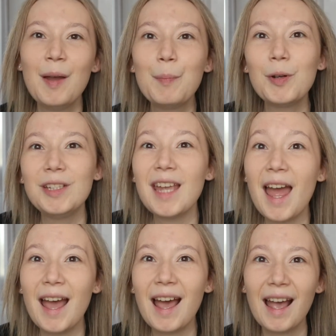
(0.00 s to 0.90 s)
But
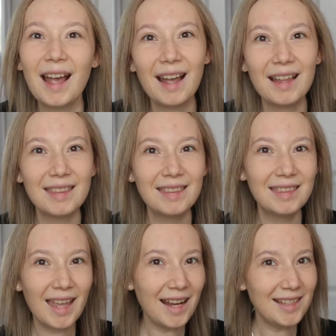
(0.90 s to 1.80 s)
yeah,
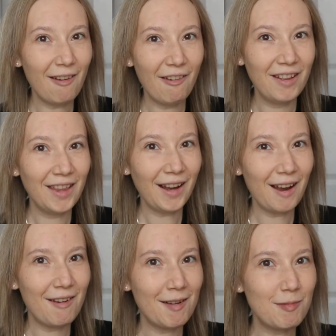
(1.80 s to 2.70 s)
that is everything that I
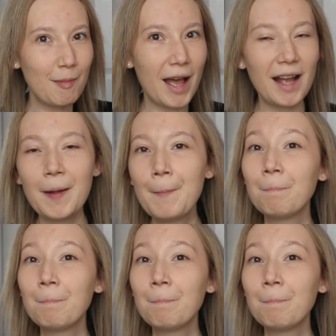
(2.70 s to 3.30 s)
carry around in my bag.